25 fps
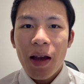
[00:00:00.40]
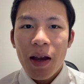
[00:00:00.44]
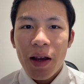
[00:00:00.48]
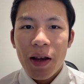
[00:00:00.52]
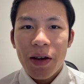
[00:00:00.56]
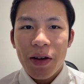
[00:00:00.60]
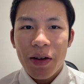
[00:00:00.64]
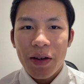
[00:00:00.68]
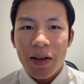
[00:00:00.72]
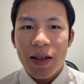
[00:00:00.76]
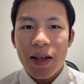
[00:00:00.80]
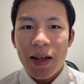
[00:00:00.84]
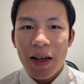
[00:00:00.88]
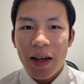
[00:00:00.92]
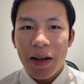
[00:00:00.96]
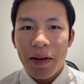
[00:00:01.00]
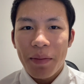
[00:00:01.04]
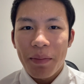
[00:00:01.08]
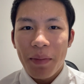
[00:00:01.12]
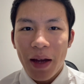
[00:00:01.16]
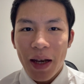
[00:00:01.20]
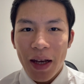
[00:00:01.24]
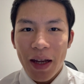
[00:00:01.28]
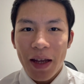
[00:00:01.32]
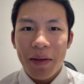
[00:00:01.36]
Good day,
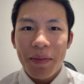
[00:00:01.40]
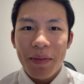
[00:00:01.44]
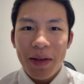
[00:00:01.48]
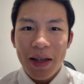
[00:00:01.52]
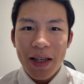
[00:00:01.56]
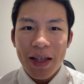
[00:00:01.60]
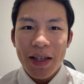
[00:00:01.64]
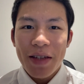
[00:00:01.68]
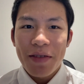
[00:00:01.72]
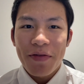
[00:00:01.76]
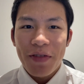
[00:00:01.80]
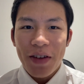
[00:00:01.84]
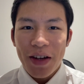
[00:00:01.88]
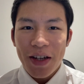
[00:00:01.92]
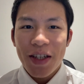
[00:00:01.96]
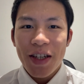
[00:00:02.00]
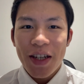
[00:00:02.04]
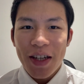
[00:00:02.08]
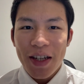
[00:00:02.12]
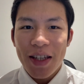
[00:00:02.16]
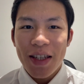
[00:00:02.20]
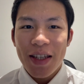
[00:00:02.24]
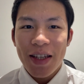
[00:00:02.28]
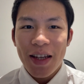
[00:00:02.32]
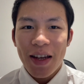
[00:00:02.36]
my name is
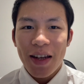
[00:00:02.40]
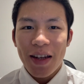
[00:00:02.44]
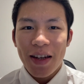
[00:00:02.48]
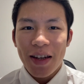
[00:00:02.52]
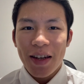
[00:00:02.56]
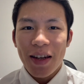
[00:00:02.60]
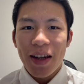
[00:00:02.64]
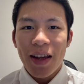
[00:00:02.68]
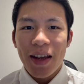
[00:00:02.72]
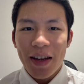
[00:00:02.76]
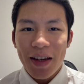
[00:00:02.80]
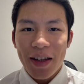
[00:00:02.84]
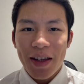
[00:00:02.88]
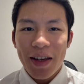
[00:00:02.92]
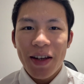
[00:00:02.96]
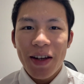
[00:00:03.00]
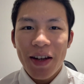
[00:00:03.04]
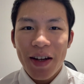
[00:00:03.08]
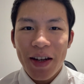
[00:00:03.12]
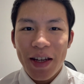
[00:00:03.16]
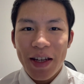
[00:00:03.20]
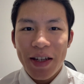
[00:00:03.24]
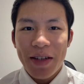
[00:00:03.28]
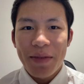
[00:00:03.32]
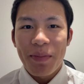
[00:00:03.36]
Fanshan Zhang, and
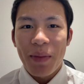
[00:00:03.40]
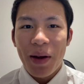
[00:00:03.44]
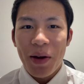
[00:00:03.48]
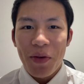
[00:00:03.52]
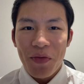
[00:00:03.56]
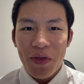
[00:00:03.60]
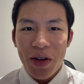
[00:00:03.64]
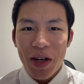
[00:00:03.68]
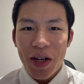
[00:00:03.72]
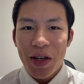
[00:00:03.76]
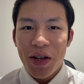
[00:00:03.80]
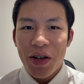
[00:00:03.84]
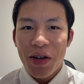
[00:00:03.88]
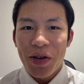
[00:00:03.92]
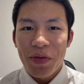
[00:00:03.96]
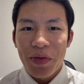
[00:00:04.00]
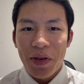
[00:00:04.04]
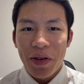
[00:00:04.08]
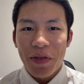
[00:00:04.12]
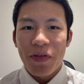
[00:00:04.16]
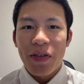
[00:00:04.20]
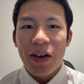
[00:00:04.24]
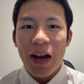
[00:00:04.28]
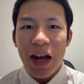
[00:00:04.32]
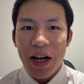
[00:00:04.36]
here is my video
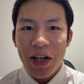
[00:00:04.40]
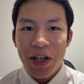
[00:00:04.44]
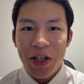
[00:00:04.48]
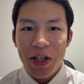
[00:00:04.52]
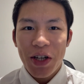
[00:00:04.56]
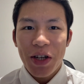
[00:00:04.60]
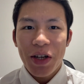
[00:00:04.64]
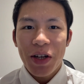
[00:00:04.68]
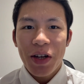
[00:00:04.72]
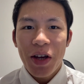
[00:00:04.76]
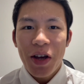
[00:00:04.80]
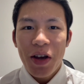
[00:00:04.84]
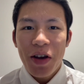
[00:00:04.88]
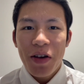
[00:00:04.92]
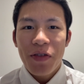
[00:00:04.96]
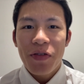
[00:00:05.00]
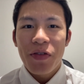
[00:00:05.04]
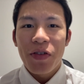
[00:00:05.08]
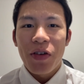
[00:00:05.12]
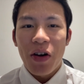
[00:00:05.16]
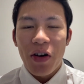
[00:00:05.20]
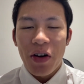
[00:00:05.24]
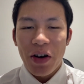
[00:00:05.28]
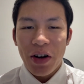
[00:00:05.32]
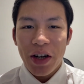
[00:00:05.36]
reflection
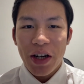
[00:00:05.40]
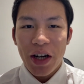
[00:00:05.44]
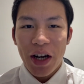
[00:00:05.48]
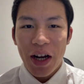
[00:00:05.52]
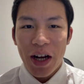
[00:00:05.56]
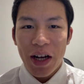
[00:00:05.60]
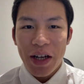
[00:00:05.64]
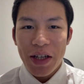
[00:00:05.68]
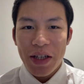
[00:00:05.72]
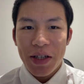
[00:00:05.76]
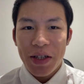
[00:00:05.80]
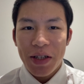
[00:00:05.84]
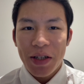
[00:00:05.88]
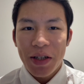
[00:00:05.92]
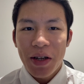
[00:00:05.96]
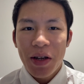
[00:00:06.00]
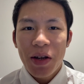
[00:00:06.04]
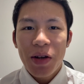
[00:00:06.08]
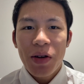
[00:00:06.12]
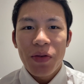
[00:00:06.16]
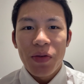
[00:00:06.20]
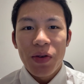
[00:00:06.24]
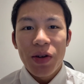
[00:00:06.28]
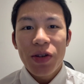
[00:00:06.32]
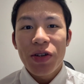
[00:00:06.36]
for our class,
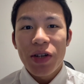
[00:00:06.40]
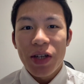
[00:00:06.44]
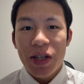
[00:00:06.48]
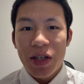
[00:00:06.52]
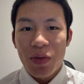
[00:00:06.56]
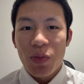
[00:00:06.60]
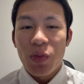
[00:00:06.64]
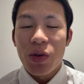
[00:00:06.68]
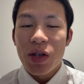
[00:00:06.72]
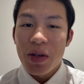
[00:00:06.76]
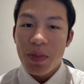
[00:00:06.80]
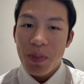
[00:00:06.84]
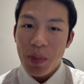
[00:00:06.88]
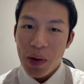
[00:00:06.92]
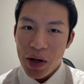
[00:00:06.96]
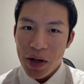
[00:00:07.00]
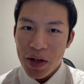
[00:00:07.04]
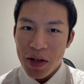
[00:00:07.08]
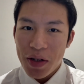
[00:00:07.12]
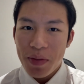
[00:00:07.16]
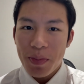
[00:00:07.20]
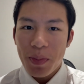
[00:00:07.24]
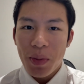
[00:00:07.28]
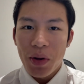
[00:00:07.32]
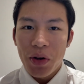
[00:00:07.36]
which is
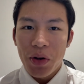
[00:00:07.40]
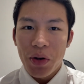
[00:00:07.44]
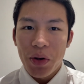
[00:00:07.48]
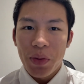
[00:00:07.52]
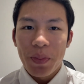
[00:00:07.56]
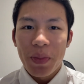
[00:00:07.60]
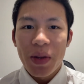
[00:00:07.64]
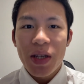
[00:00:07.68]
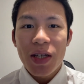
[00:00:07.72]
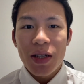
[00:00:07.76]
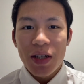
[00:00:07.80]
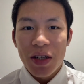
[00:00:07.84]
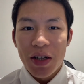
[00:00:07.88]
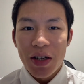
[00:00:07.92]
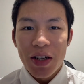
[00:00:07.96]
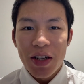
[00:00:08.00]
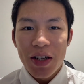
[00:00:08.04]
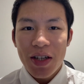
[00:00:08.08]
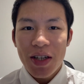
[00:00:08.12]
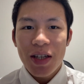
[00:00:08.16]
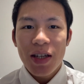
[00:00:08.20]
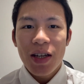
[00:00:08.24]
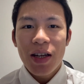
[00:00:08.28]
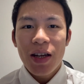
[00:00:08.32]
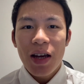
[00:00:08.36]
Responsible
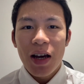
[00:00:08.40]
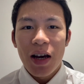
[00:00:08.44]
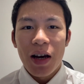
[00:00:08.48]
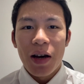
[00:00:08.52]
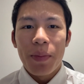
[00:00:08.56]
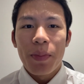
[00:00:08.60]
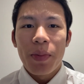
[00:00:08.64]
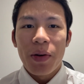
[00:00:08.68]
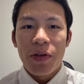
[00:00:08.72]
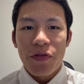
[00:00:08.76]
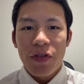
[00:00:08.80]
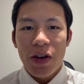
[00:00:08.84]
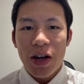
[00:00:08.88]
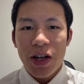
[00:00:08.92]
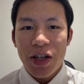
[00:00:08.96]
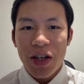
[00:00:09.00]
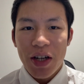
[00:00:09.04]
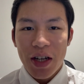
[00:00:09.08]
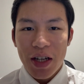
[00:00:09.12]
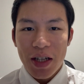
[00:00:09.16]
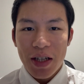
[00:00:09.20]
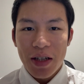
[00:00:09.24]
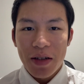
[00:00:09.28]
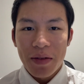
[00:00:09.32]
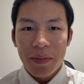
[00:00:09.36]
Business
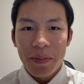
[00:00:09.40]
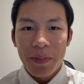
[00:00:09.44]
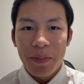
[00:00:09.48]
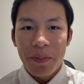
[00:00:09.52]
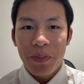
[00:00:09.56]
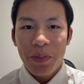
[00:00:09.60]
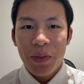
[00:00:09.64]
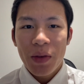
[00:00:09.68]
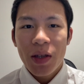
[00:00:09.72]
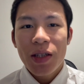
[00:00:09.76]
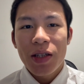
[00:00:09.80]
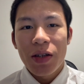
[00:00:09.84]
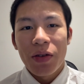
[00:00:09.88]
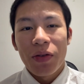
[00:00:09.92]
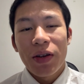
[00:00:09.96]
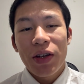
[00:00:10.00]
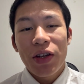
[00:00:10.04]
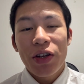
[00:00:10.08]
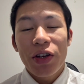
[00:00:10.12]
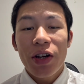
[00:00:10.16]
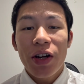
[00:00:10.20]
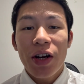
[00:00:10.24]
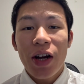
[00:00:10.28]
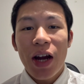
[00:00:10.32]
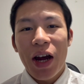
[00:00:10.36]
Professionalism. So
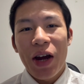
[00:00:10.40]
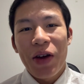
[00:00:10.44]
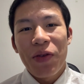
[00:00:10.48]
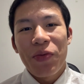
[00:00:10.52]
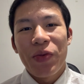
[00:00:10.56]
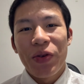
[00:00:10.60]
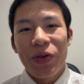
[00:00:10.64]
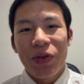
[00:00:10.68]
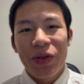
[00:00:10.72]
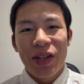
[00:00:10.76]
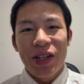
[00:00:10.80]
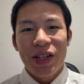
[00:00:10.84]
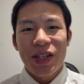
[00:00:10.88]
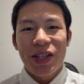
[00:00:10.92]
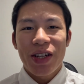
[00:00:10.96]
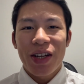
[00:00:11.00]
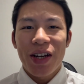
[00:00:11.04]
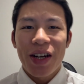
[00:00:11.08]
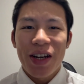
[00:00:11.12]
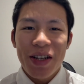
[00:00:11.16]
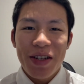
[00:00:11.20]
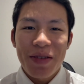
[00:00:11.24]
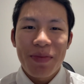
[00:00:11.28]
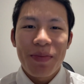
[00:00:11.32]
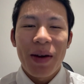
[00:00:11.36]
here I will
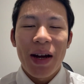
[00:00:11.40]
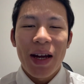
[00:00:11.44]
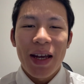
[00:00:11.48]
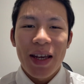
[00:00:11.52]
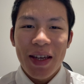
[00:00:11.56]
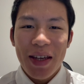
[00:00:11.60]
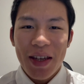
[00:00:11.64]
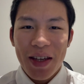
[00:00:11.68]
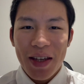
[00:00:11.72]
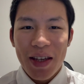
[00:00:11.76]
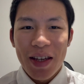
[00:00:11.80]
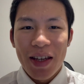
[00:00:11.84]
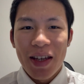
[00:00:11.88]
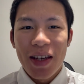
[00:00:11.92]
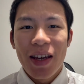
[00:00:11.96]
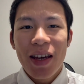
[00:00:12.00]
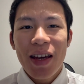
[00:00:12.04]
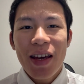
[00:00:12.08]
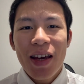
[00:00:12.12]
discuss my key